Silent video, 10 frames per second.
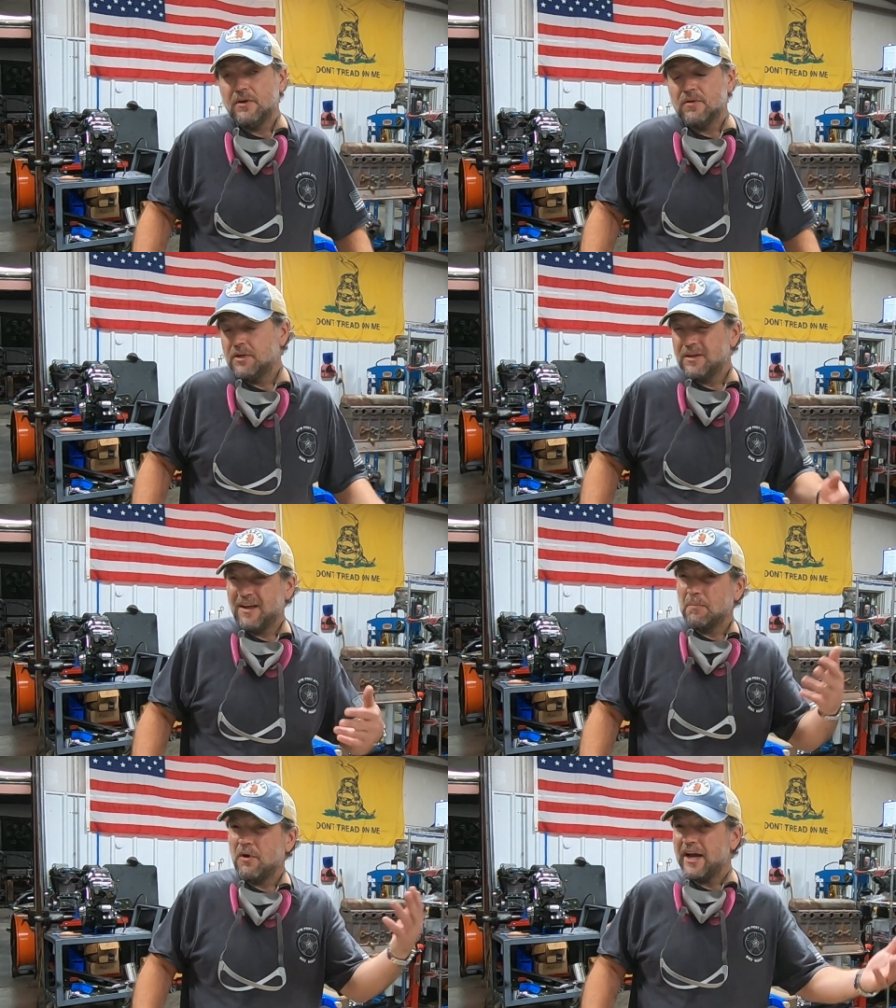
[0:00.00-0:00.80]
You know, I've done a
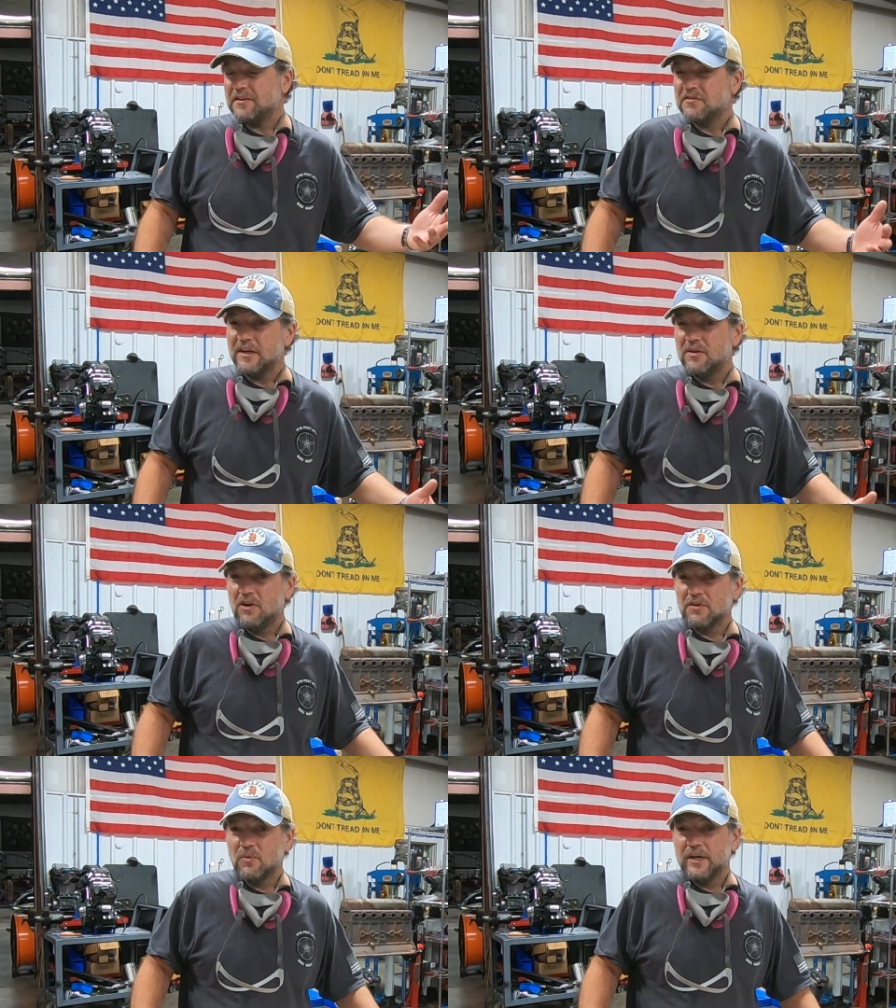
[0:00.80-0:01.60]
lot of practicing
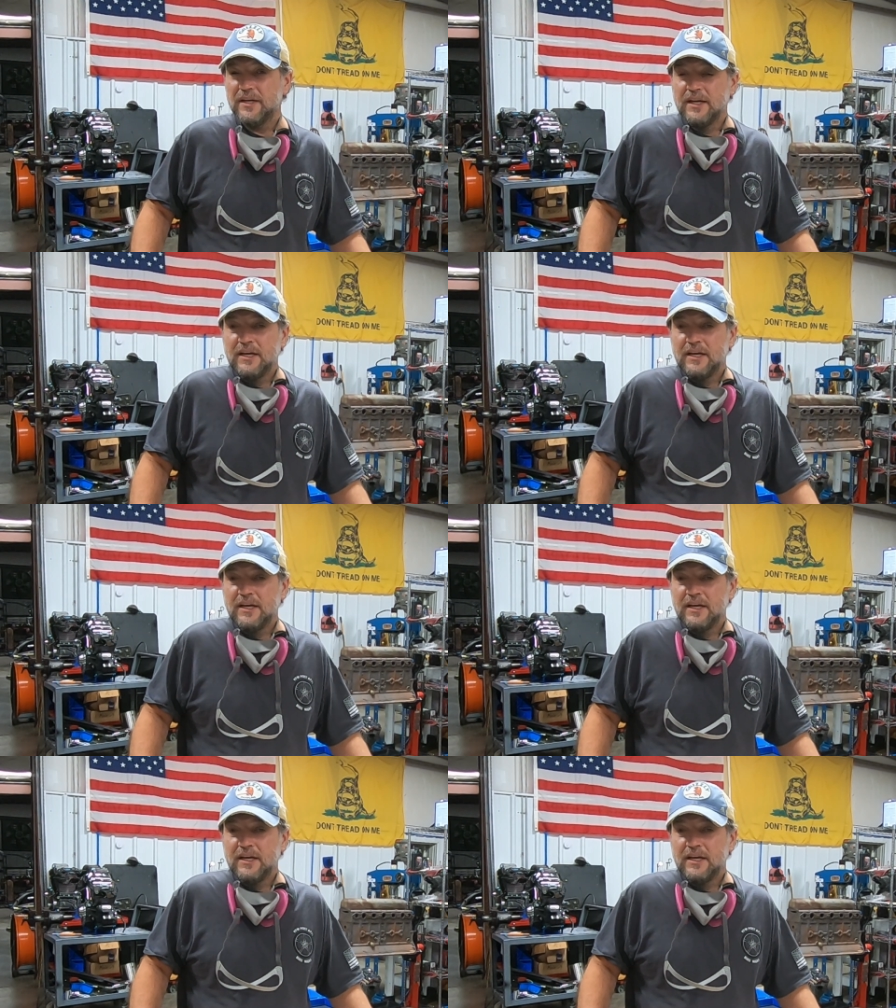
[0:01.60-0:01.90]
along the way.